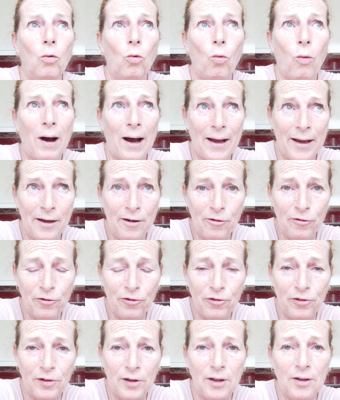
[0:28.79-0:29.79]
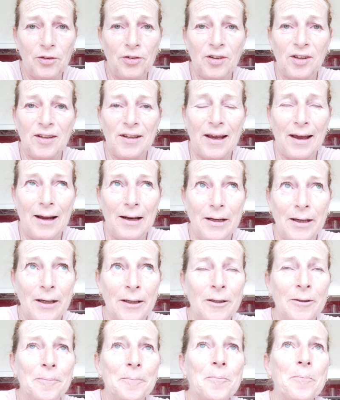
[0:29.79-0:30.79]
wife is
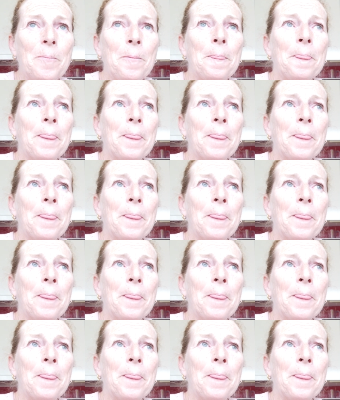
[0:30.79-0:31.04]
Italian.